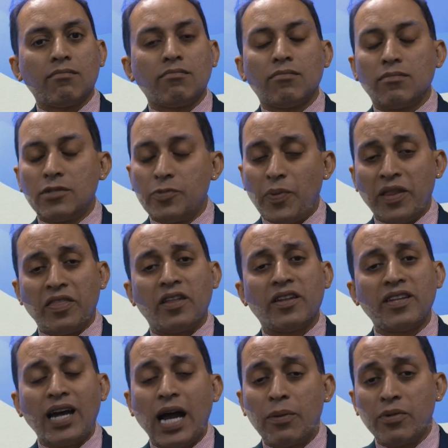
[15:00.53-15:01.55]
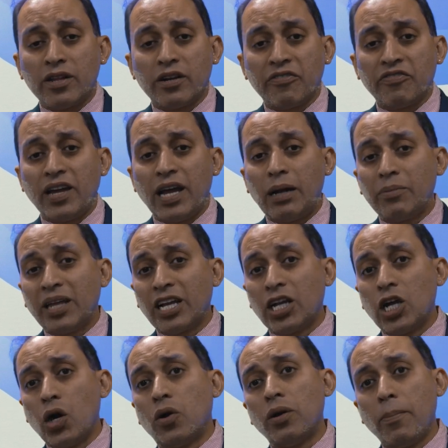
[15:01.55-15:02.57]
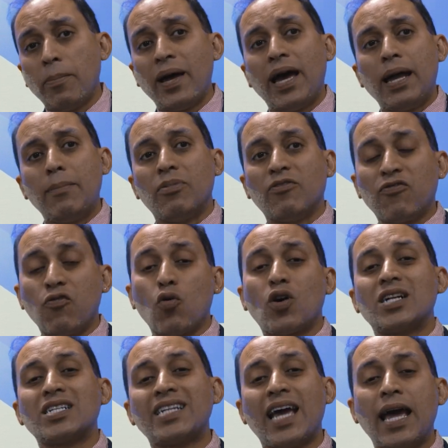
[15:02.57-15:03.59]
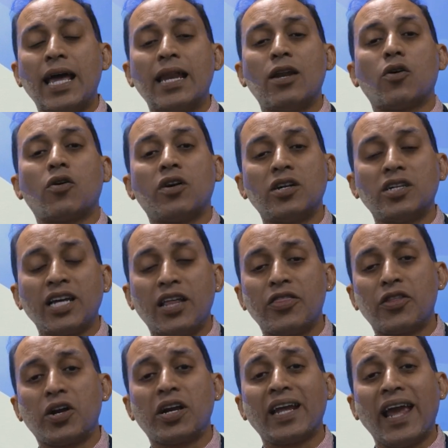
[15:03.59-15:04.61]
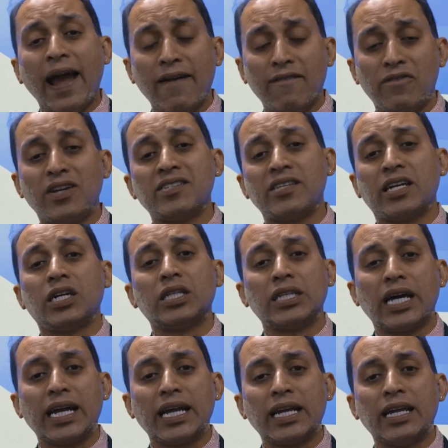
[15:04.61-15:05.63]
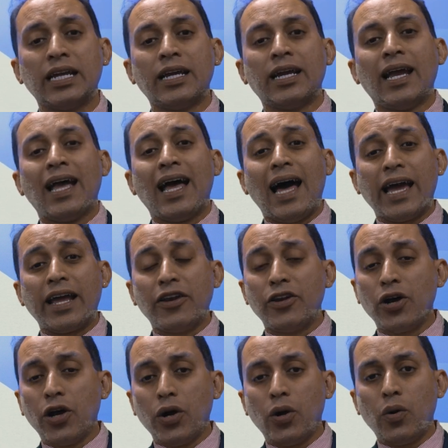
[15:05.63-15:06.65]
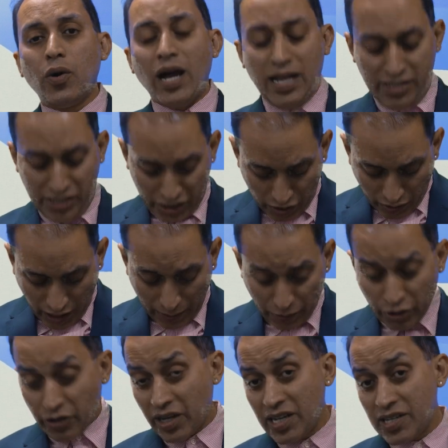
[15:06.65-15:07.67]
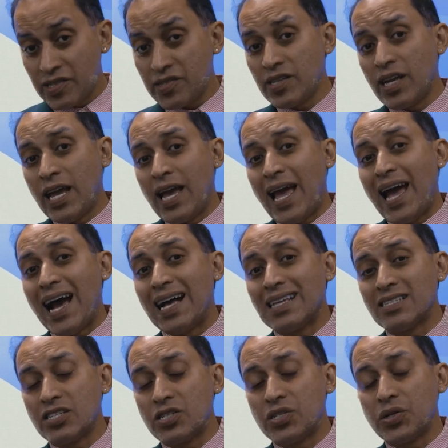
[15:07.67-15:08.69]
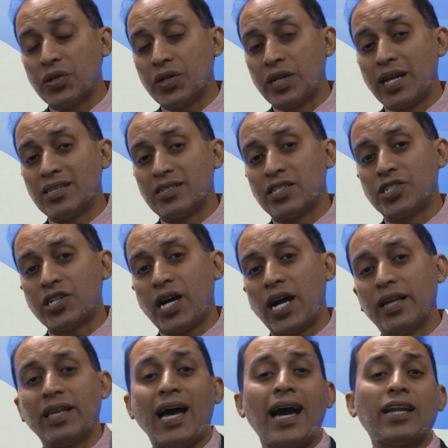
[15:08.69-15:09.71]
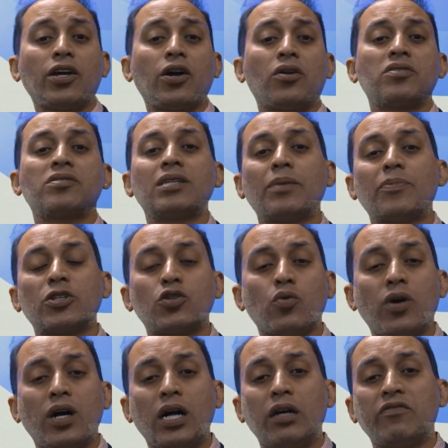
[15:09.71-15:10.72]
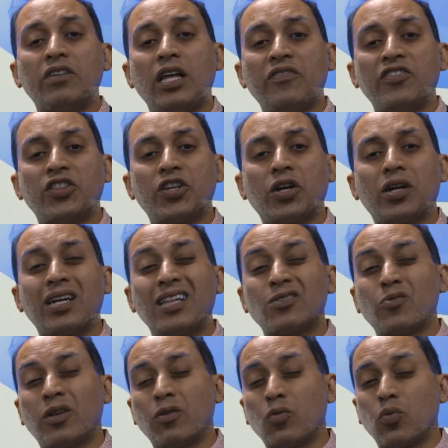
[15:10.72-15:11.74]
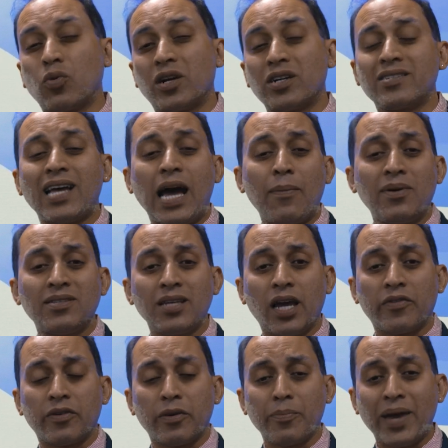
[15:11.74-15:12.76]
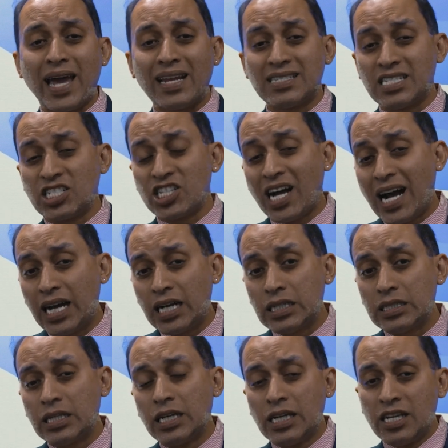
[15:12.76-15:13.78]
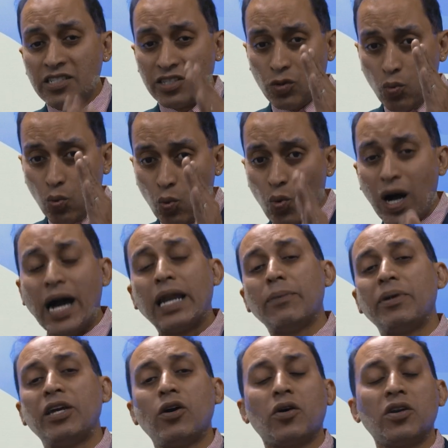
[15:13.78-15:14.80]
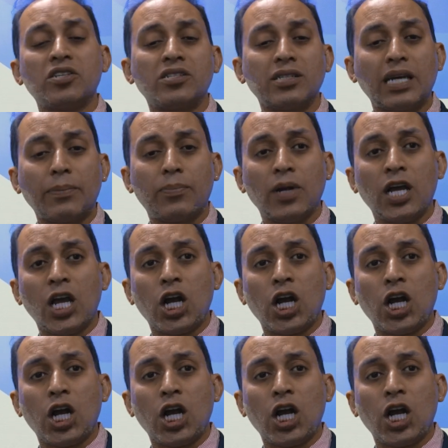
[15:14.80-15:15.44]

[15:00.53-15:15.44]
Spend the time with your family and go to bed before 10 or 10:30 every single night. I know as new immigrants, as a student, as a child, I'd go to sleep at 12, 11:30. It's one of the worst habits I ever made as a child. So you want to be going to sleep